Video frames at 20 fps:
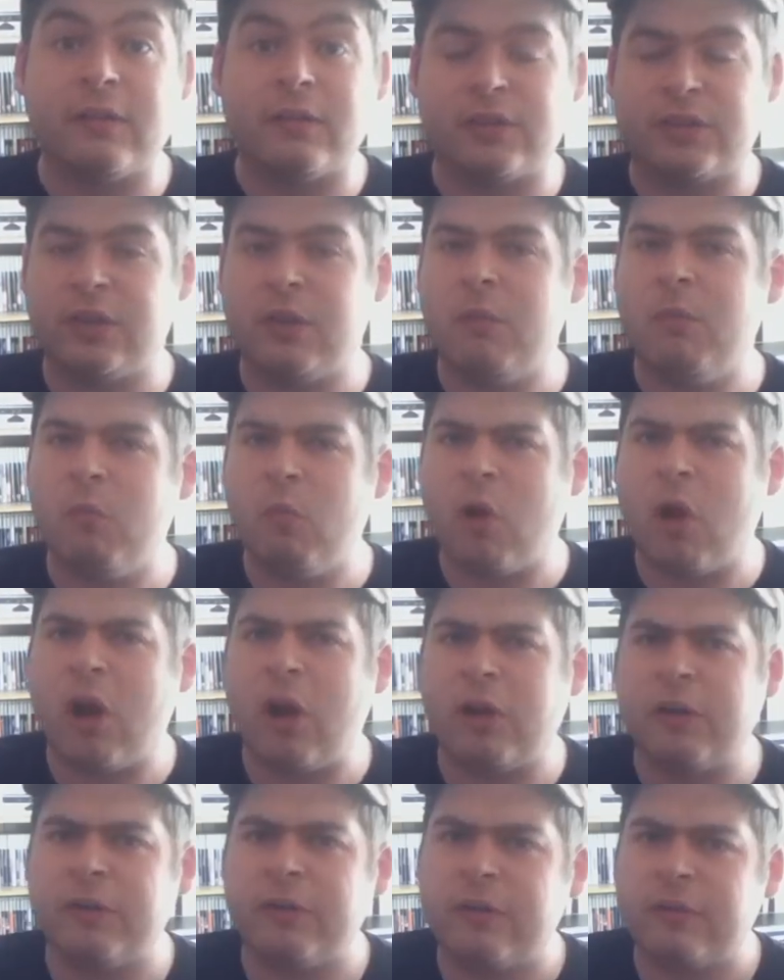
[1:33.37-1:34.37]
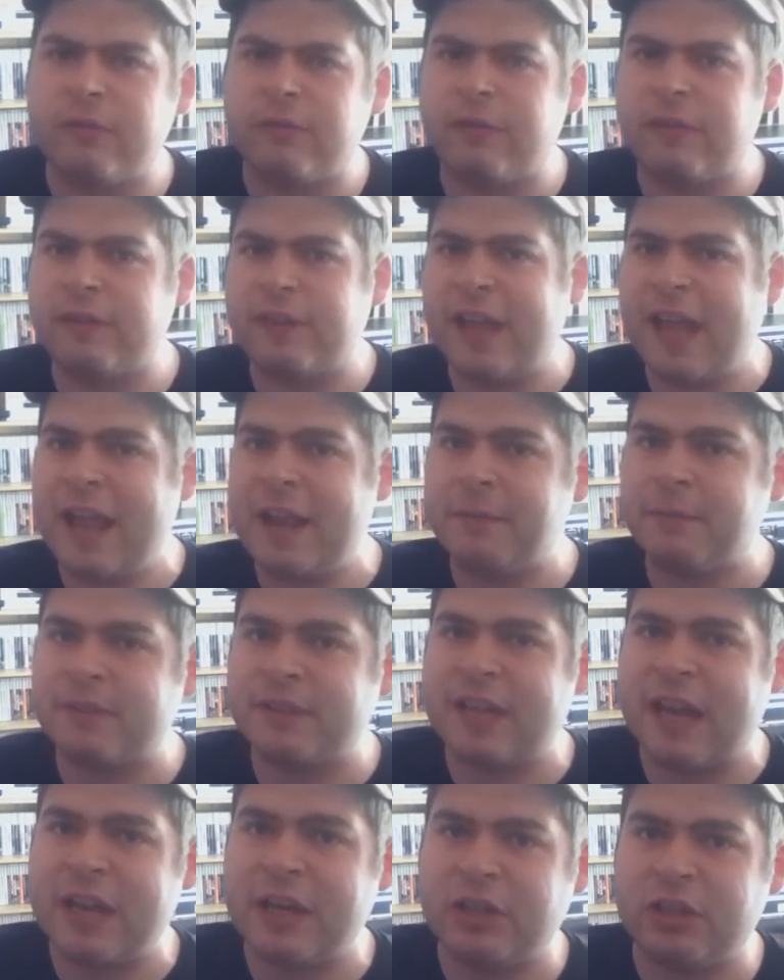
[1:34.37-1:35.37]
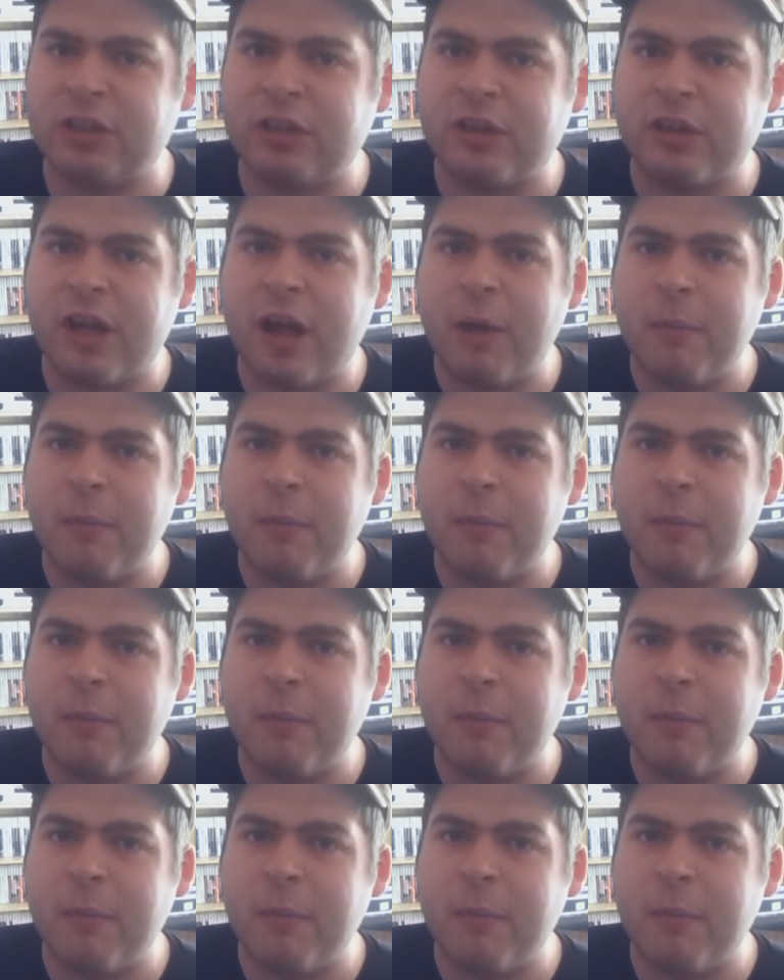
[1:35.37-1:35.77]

someone from Game Station